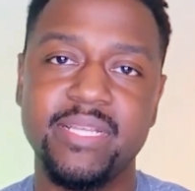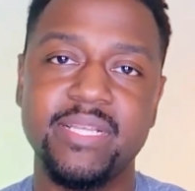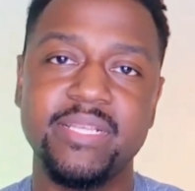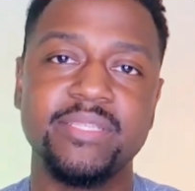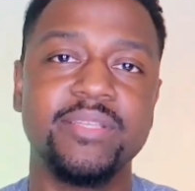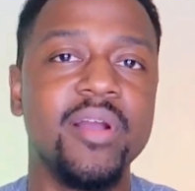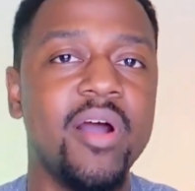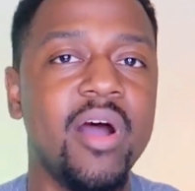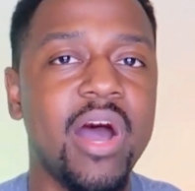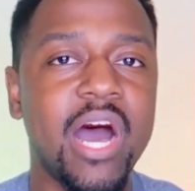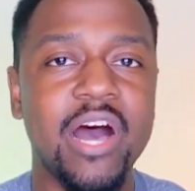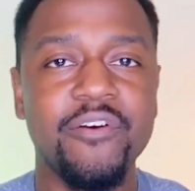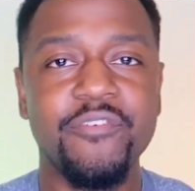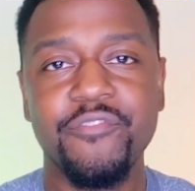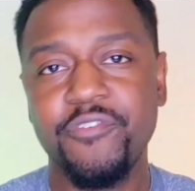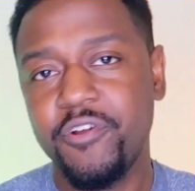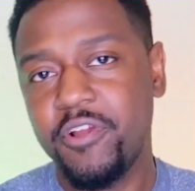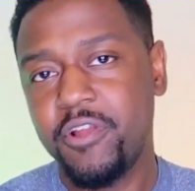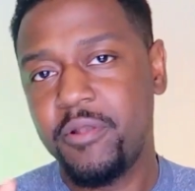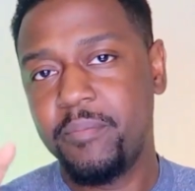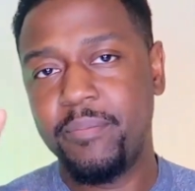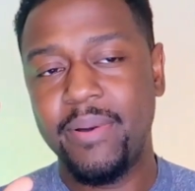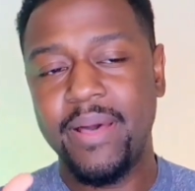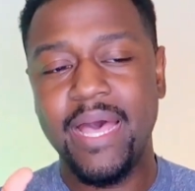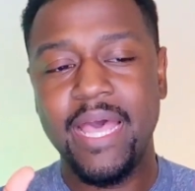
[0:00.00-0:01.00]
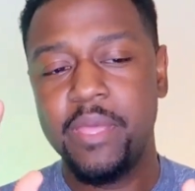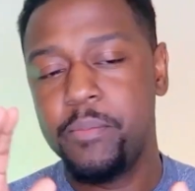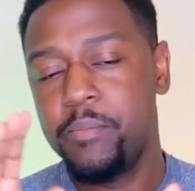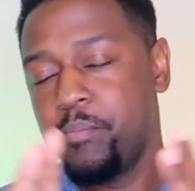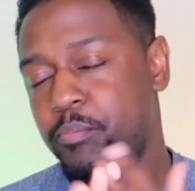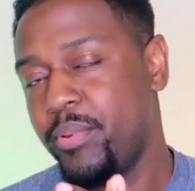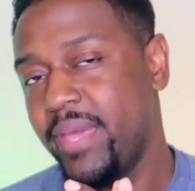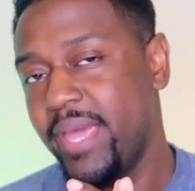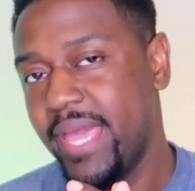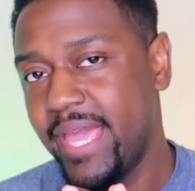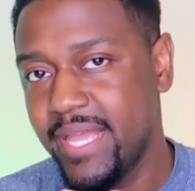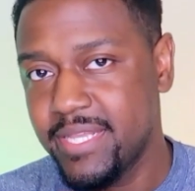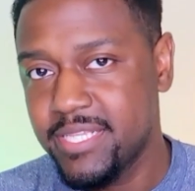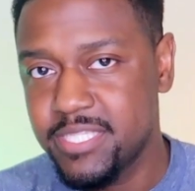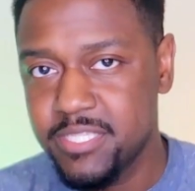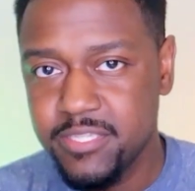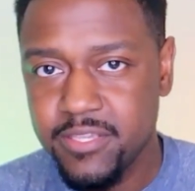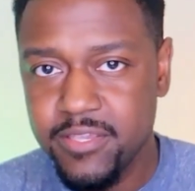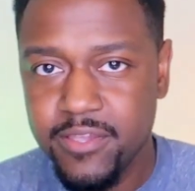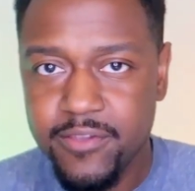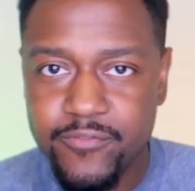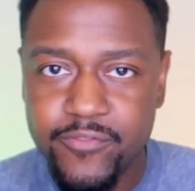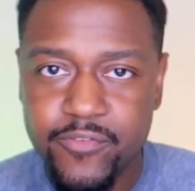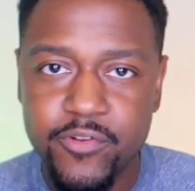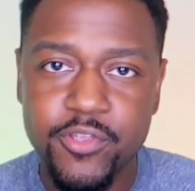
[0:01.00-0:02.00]
And these are offered by
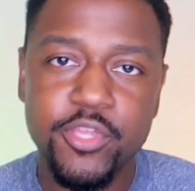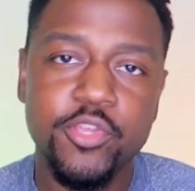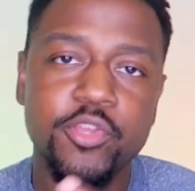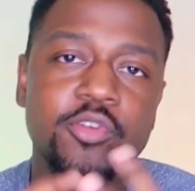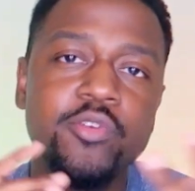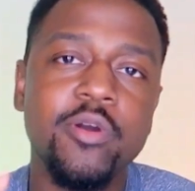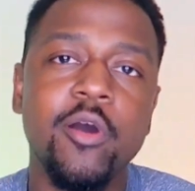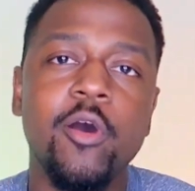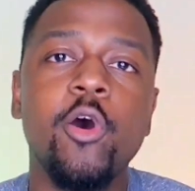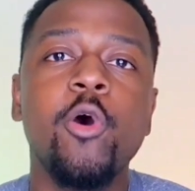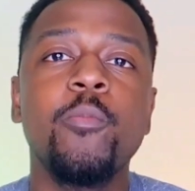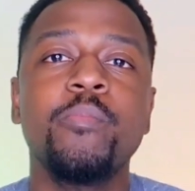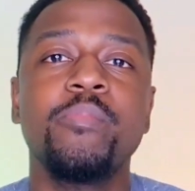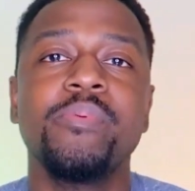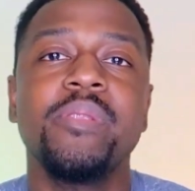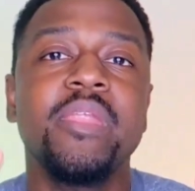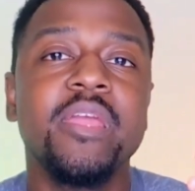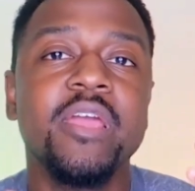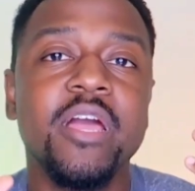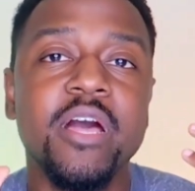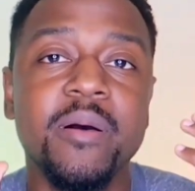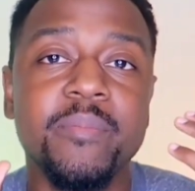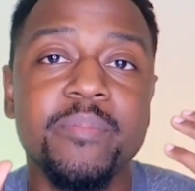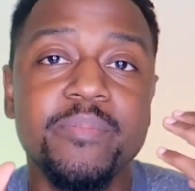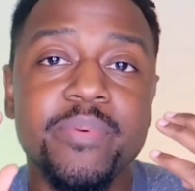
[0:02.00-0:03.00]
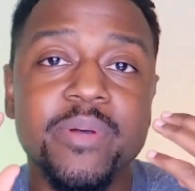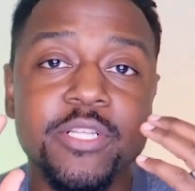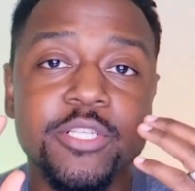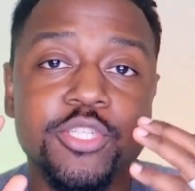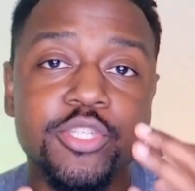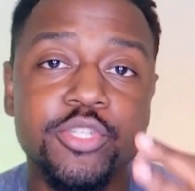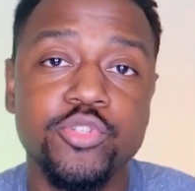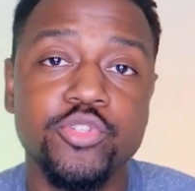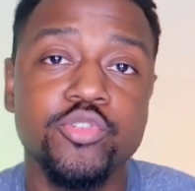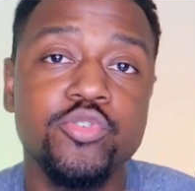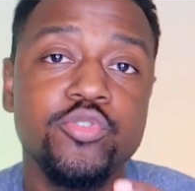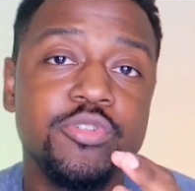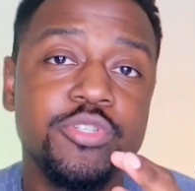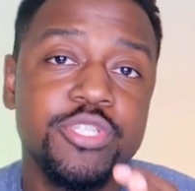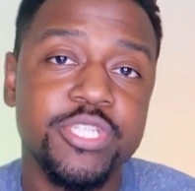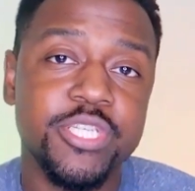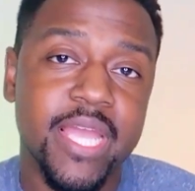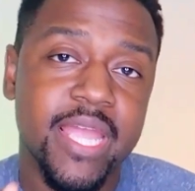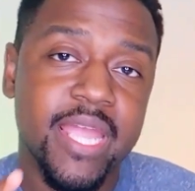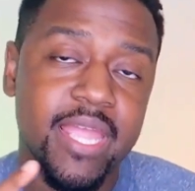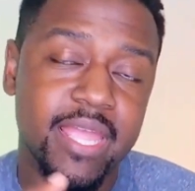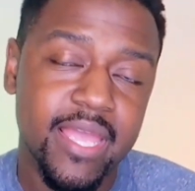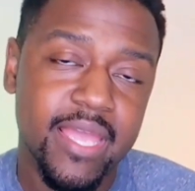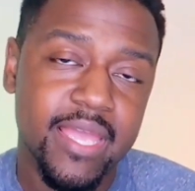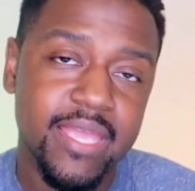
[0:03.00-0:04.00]
banks for you opening up a new
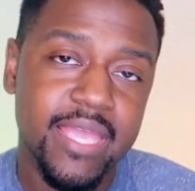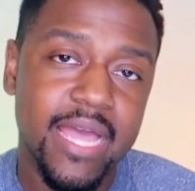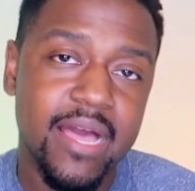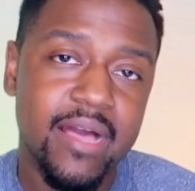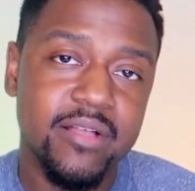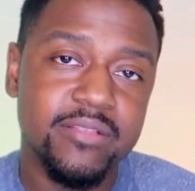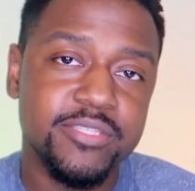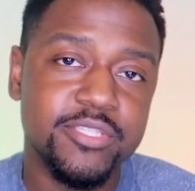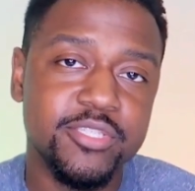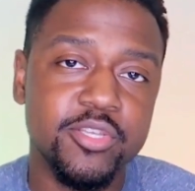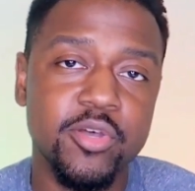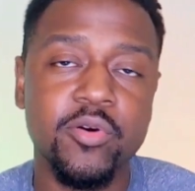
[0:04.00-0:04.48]
checking account.